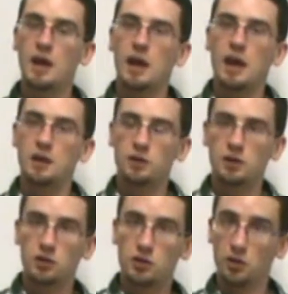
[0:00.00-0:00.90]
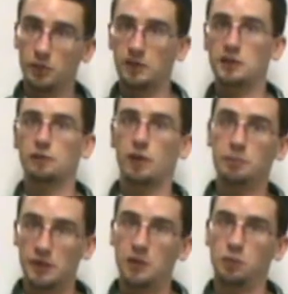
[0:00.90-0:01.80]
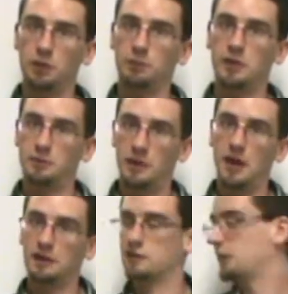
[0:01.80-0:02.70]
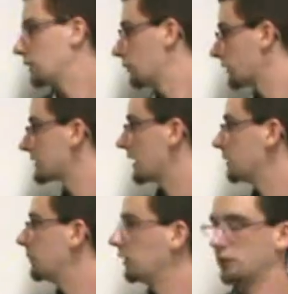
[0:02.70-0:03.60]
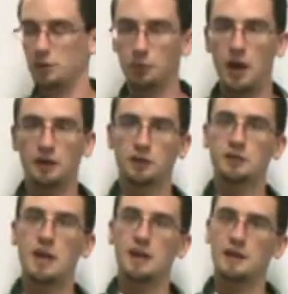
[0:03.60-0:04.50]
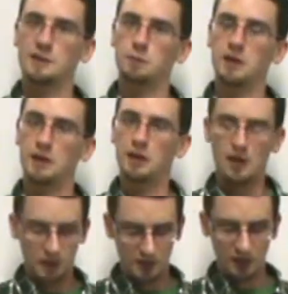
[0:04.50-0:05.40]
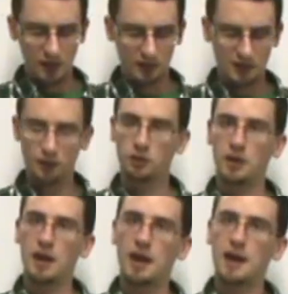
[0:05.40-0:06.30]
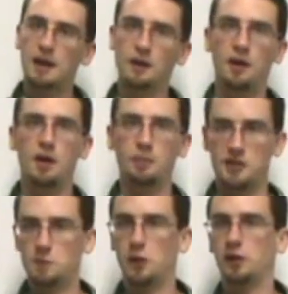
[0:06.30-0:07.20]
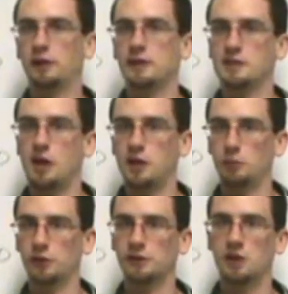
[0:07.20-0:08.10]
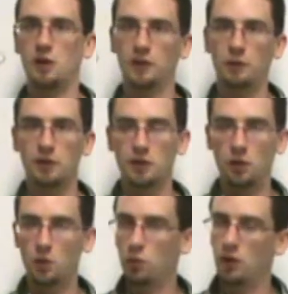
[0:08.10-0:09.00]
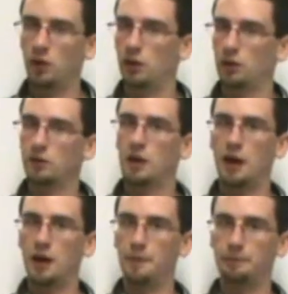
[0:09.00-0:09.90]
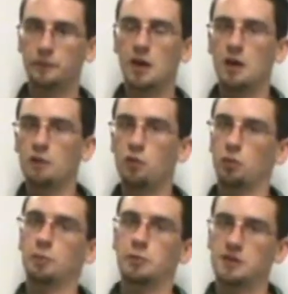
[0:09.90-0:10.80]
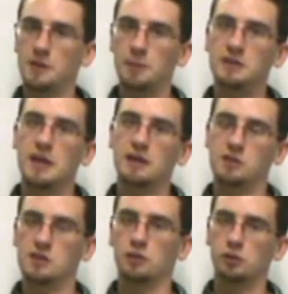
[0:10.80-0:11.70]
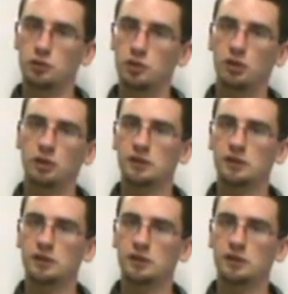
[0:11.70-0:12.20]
And you can determine this from the equilibrium constant or the solubility product Ksp. So let's look at a sparingly soluble salt that we know will form a precipitate in solution.